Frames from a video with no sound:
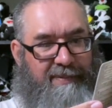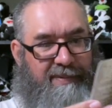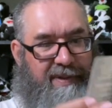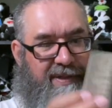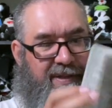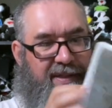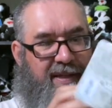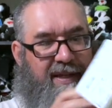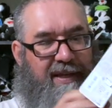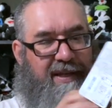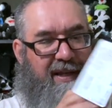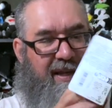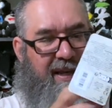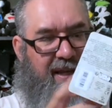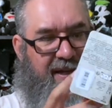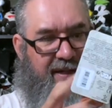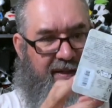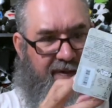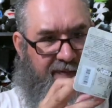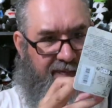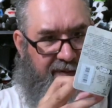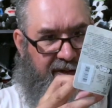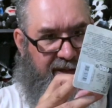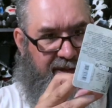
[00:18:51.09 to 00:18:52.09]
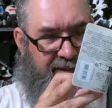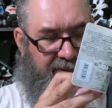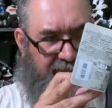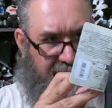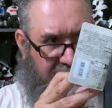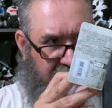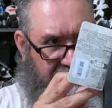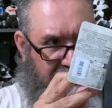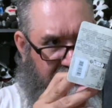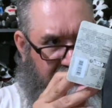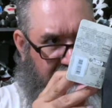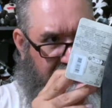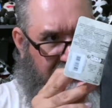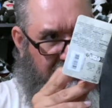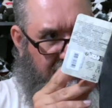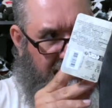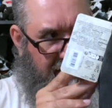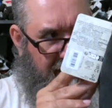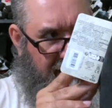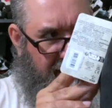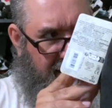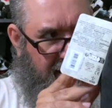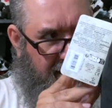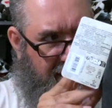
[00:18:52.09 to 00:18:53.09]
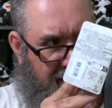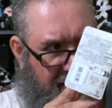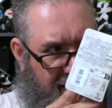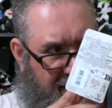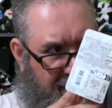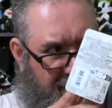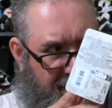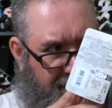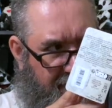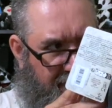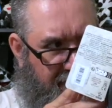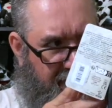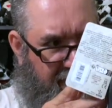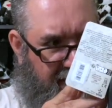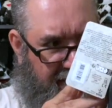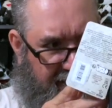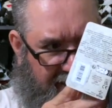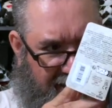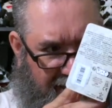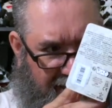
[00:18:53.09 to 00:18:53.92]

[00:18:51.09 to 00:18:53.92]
What's the collection for this one? It's in